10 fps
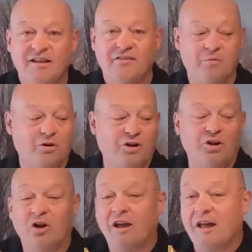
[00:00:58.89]
Then we're going to
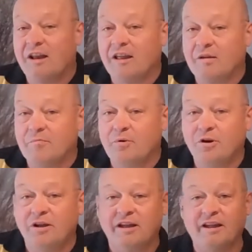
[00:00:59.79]
go ahead and
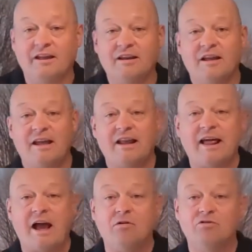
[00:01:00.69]
put in
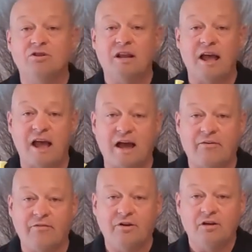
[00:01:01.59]
1.5 ounces
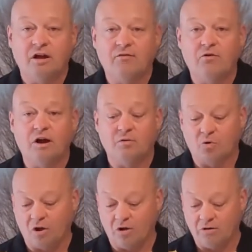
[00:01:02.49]
of Crown Royal.